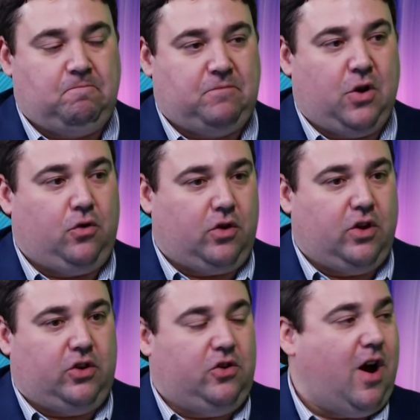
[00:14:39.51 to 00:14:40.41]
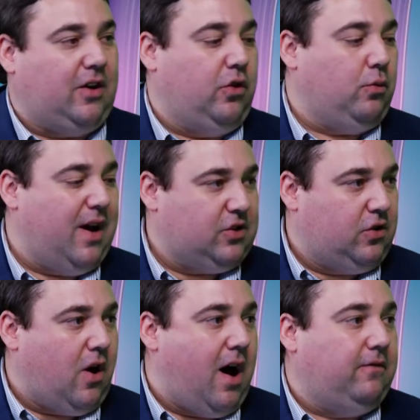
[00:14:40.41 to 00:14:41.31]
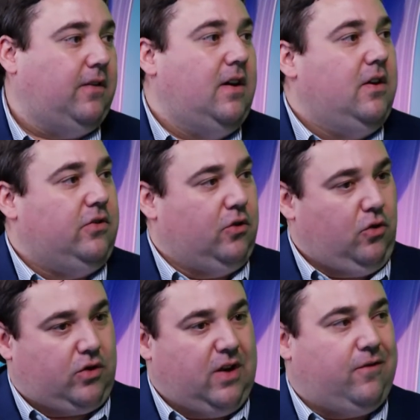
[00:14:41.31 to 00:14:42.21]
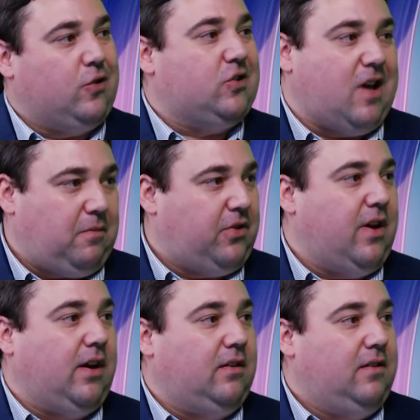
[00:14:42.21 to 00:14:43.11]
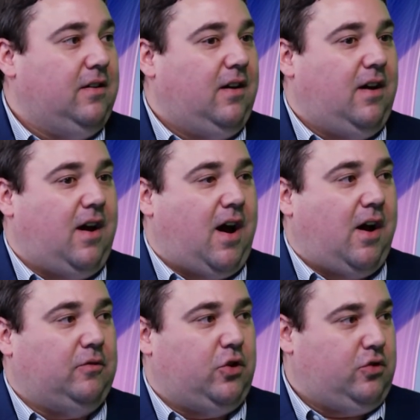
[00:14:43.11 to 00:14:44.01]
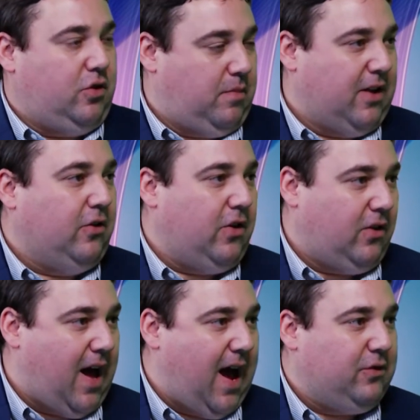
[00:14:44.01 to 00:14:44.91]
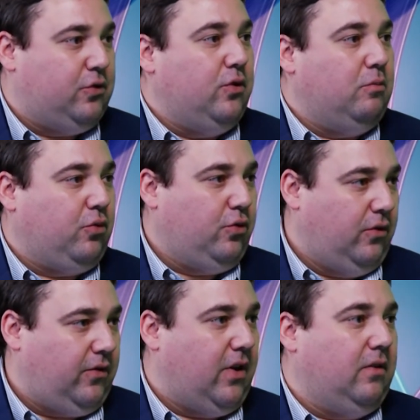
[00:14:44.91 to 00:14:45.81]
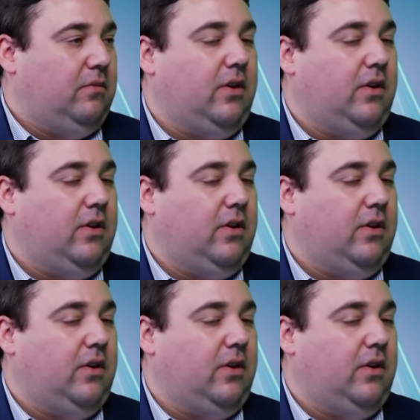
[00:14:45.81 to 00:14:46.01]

They're looking to knock the rust off. They're looking for something to better their lives, to improve their